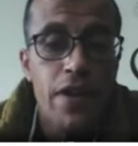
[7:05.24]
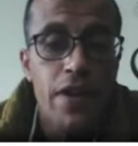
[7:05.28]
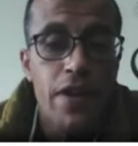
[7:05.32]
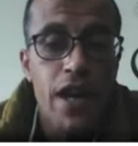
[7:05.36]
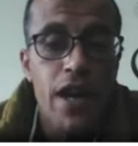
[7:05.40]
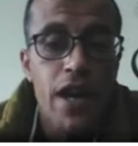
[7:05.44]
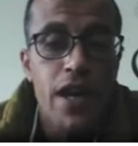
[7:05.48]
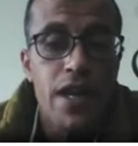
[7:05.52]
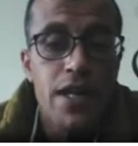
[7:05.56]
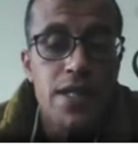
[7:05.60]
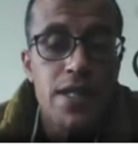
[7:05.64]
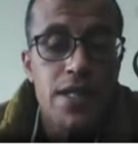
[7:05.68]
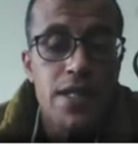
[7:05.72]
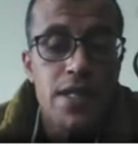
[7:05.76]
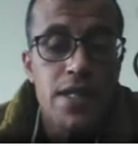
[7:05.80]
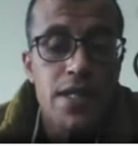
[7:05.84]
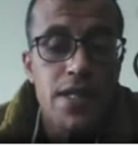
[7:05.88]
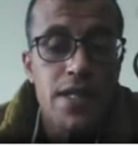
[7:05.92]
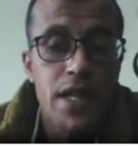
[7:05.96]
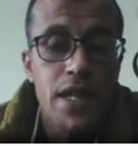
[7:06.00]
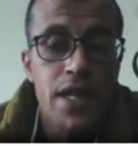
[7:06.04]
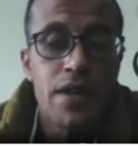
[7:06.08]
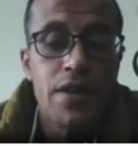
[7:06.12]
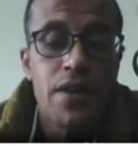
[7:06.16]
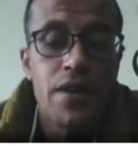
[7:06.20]
verse
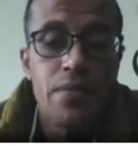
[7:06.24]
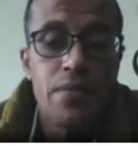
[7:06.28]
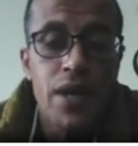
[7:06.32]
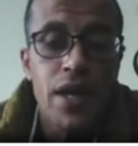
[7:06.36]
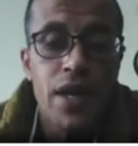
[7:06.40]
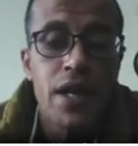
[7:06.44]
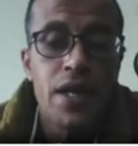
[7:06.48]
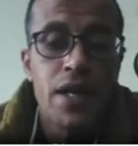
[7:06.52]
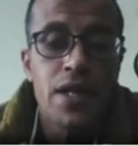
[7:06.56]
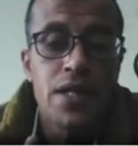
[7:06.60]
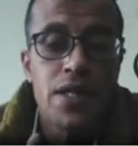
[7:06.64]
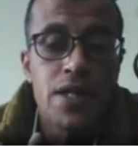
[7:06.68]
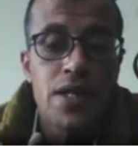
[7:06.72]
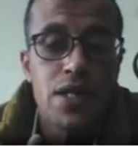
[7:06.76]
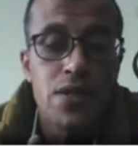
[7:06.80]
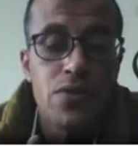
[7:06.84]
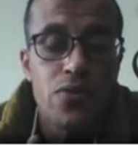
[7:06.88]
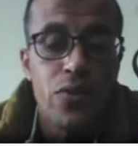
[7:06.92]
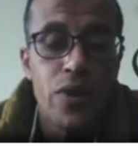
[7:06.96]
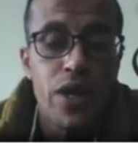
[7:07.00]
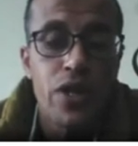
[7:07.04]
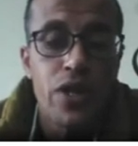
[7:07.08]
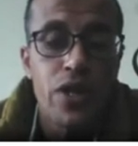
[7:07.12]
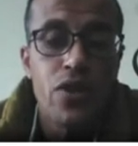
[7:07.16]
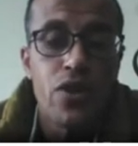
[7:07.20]
here
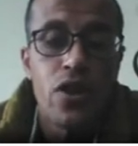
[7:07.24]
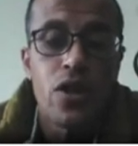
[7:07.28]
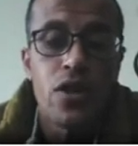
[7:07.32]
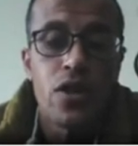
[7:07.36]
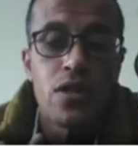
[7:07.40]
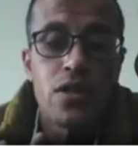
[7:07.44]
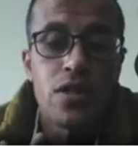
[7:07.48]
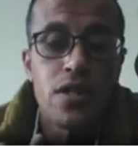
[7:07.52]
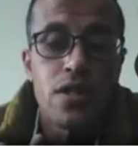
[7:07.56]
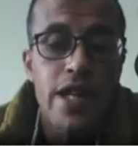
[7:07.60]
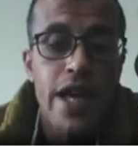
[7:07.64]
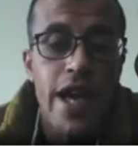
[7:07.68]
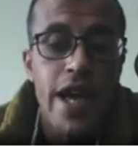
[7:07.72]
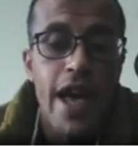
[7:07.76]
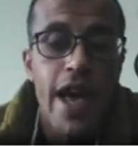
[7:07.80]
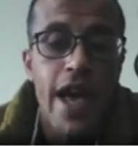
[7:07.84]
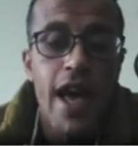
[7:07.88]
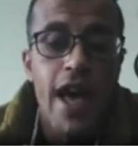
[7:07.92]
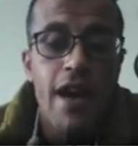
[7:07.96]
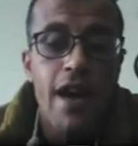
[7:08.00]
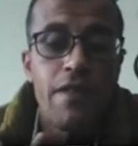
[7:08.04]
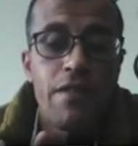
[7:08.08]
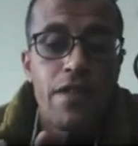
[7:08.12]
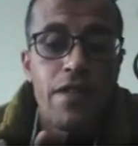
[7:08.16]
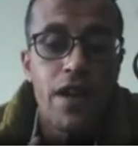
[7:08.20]
means we don't
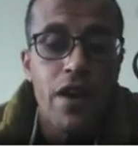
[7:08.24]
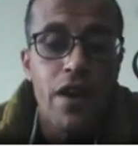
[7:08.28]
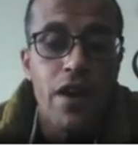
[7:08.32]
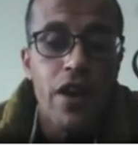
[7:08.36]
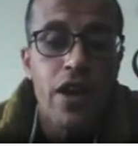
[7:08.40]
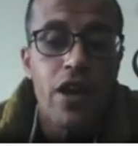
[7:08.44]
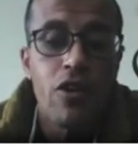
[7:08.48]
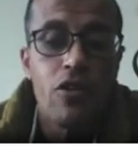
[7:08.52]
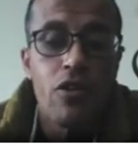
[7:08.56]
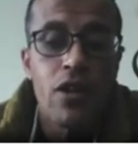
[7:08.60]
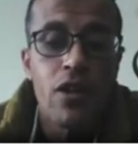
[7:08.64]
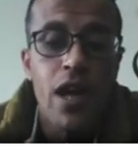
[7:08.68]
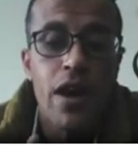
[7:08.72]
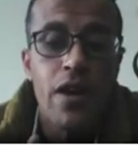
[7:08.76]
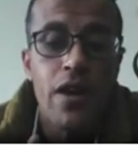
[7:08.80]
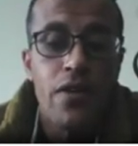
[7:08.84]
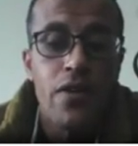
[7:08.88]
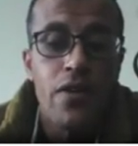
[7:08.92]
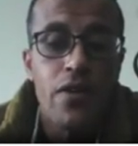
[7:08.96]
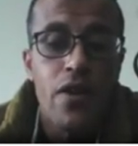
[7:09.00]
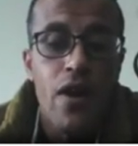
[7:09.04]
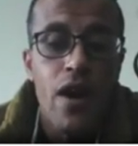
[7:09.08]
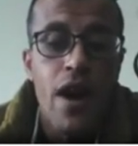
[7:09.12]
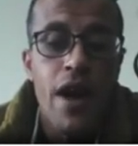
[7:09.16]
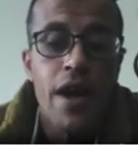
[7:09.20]
have a
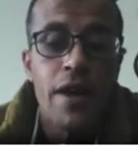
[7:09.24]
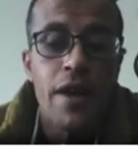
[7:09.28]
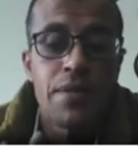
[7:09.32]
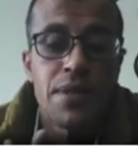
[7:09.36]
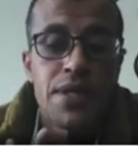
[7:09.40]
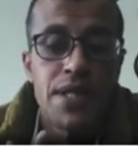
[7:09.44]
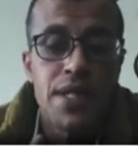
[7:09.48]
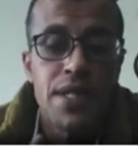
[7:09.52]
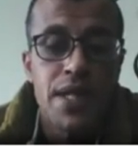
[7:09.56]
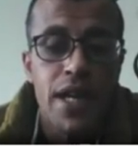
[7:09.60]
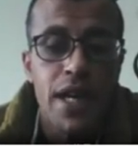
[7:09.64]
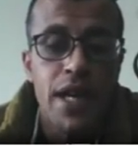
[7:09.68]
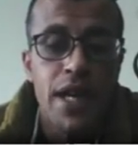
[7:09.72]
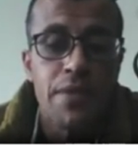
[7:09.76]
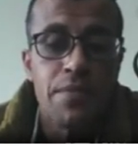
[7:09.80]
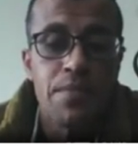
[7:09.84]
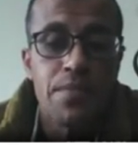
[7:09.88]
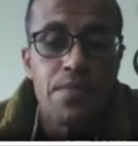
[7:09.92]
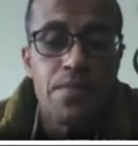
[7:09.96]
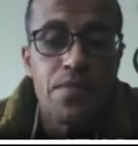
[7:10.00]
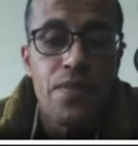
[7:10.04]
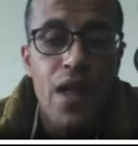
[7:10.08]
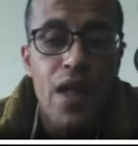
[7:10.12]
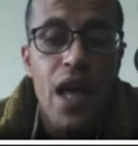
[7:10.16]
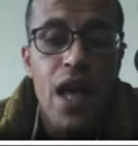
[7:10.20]
regular rhyme
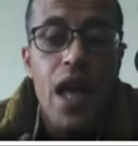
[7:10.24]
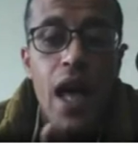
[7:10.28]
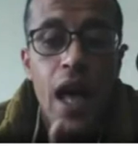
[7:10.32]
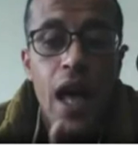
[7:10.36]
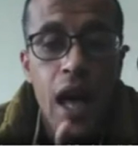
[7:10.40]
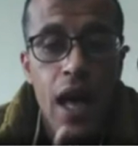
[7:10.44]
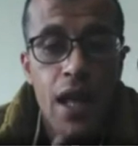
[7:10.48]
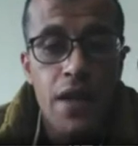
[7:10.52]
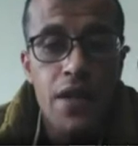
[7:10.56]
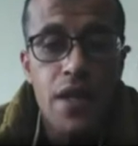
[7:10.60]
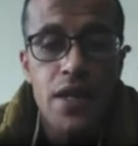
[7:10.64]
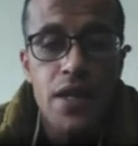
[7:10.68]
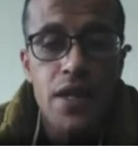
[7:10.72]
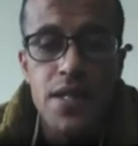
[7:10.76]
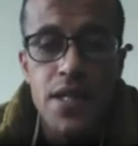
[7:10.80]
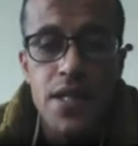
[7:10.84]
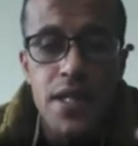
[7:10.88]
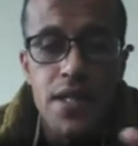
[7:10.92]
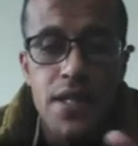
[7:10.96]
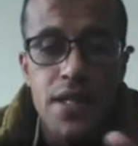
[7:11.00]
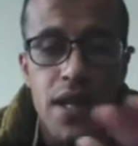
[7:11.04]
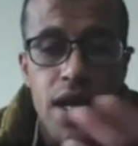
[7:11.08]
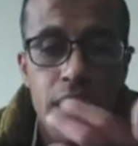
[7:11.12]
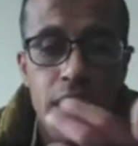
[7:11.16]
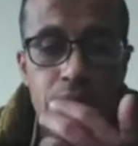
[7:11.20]
scheme, and
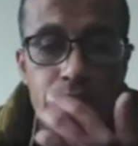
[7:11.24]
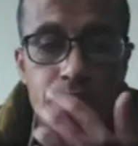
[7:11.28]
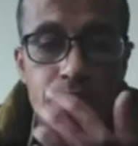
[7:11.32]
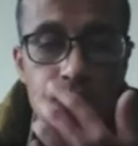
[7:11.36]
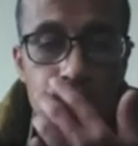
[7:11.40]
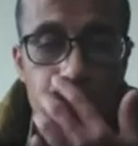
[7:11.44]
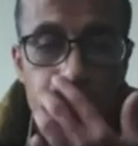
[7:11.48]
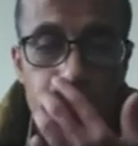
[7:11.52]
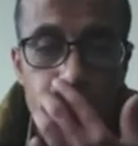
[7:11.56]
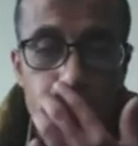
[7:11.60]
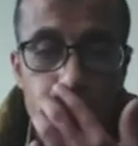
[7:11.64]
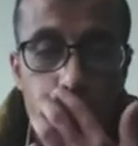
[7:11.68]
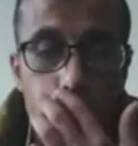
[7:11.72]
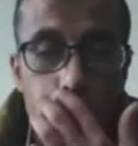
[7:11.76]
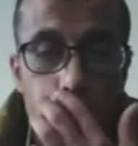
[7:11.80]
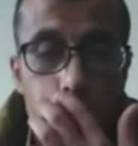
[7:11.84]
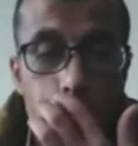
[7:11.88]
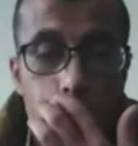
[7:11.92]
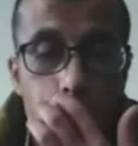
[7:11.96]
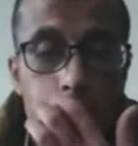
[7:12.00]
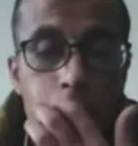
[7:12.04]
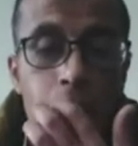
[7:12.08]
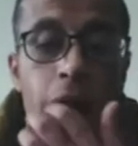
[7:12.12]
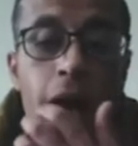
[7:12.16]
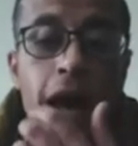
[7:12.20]
etc.
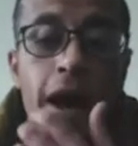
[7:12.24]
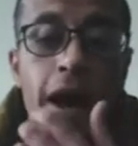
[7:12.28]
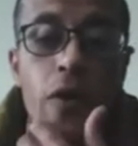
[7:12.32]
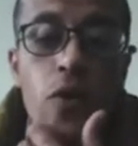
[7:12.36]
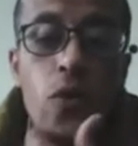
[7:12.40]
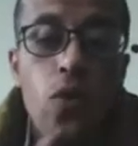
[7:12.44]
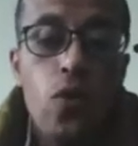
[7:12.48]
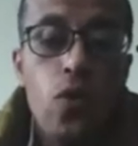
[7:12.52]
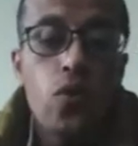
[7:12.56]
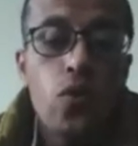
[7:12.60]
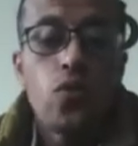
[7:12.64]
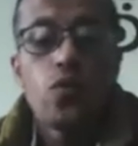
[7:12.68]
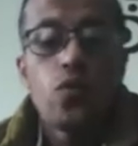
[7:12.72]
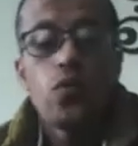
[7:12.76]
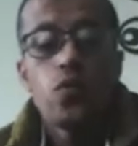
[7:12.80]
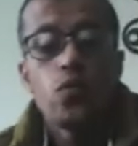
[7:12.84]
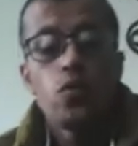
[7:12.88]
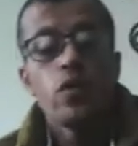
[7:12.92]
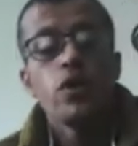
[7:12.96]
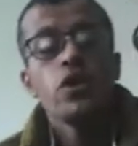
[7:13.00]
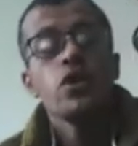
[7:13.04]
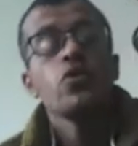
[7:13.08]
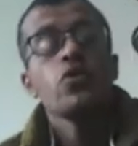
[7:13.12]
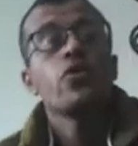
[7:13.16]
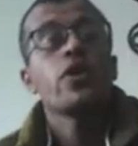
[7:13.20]
Now,
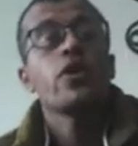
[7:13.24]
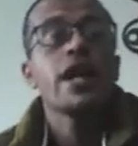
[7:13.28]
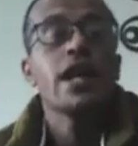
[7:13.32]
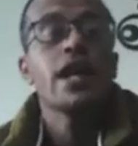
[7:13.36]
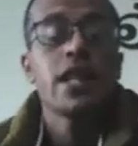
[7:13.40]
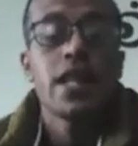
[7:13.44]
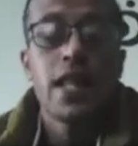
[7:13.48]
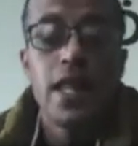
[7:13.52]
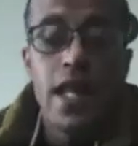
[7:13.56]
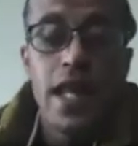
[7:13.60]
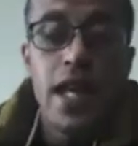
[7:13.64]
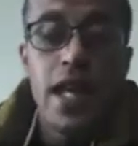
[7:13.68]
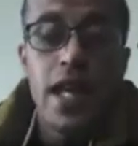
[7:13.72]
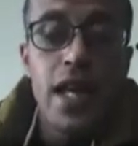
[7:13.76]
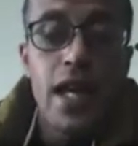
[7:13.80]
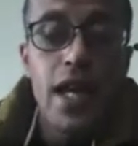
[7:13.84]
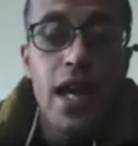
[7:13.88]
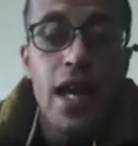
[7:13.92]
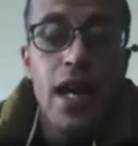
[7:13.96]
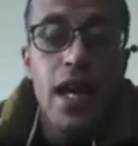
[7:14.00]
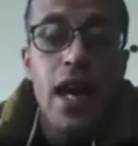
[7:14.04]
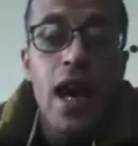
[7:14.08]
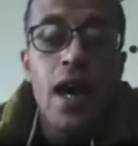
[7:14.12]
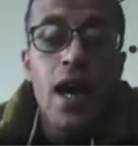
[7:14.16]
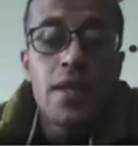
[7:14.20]
when you read the
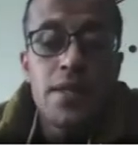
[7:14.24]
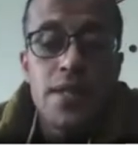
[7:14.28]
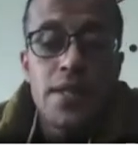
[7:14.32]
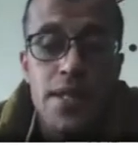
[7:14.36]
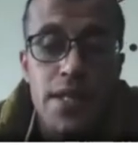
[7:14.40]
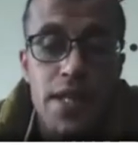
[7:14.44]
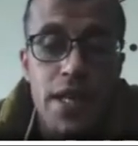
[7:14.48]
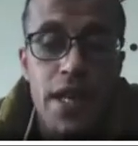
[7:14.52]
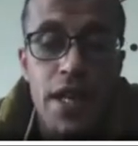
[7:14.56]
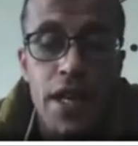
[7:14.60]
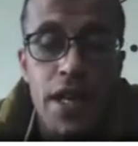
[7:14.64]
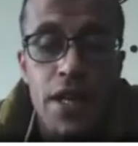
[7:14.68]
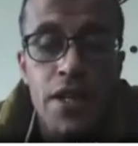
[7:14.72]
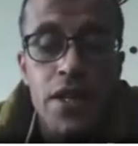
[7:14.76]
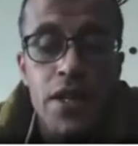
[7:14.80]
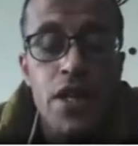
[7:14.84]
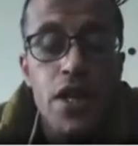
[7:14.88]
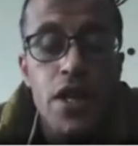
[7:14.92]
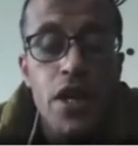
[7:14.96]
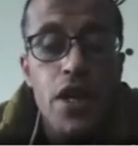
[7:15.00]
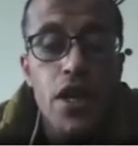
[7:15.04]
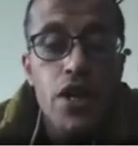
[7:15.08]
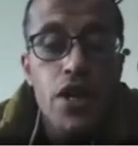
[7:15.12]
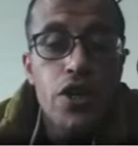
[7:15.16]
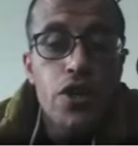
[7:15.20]
unseen,
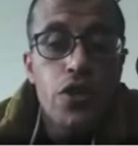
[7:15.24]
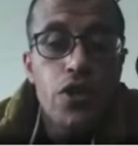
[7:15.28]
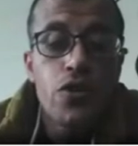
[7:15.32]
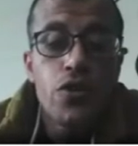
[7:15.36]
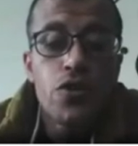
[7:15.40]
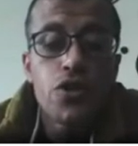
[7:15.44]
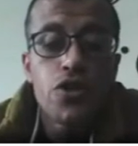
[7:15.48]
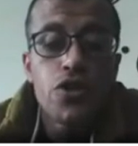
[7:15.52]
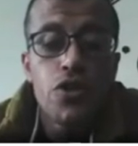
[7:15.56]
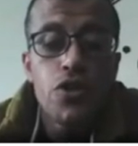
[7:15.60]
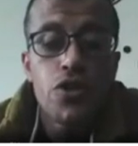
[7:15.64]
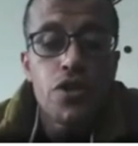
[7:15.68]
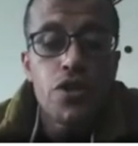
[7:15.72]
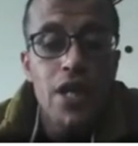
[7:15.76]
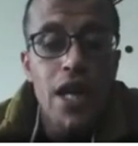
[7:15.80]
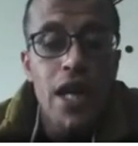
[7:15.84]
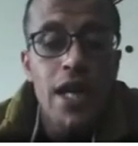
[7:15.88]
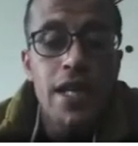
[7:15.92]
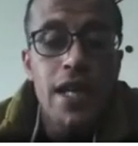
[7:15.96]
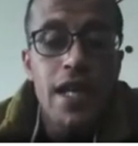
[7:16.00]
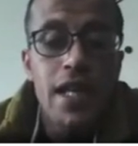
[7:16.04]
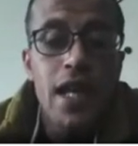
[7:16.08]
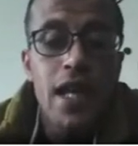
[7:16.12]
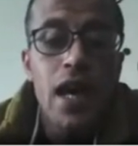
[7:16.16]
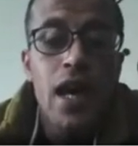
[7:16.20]
you should
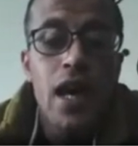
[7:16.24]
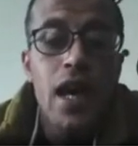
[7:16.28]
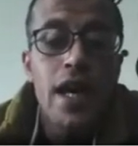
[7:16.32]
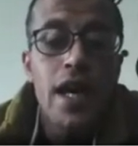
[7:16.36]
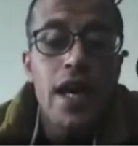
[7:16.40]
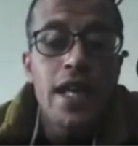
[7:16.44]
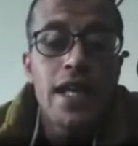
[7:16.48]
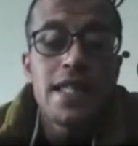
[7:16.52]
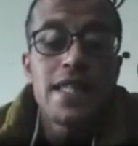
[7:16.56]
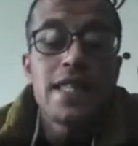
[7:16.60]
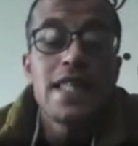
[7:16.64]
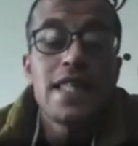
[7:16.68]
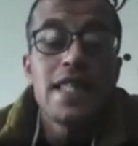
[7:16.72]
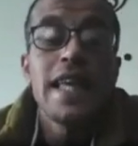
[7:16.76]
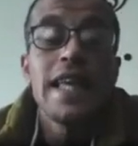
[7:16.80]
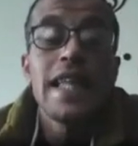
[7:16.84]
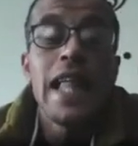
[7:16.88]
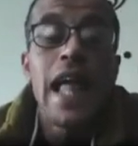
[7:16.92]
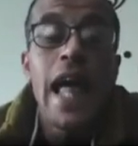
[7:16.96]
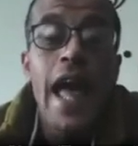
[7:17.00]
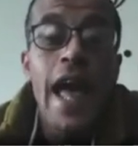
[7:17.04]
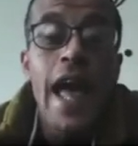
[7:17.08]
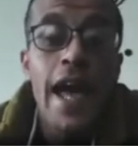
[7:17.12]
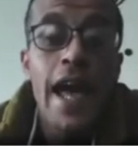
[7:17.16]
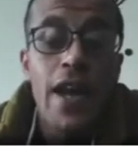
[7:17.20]
analyze the
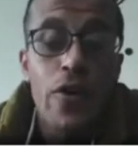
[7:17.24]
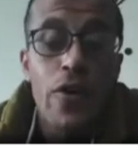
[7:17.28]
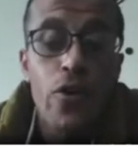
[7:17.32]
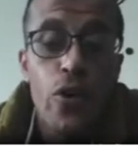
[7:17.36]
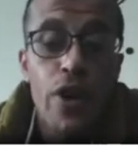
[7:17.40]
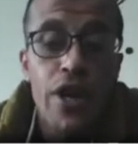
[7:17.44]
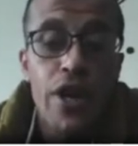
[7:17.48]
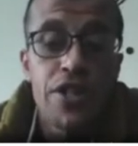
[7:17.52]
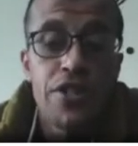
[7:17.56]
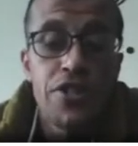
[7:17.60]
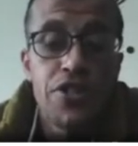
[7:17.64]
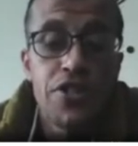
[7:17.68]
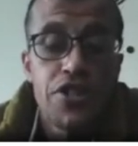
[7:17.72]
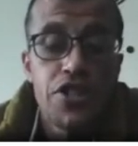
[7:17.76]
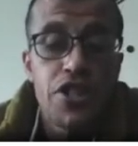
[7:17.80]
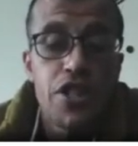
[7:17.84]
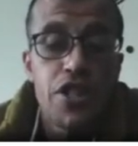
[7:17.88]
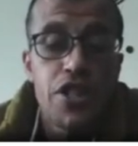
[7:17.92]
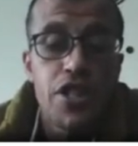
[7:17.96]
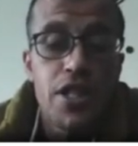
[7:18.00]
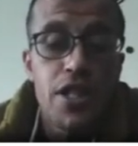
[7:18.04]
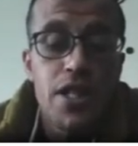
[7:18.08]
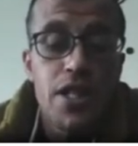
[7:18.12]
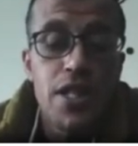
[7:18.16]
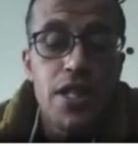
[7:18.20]
language